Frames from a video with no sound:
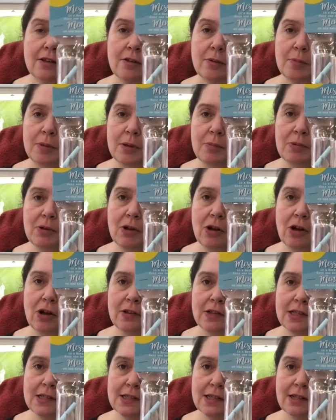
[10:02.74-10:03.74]
other people haul
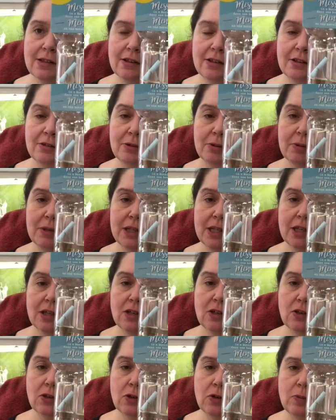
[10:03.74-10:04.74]
these and I thought they were really
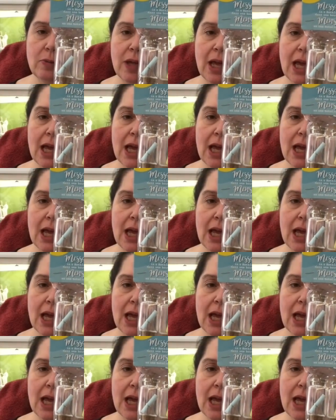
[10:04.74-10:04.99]
cute.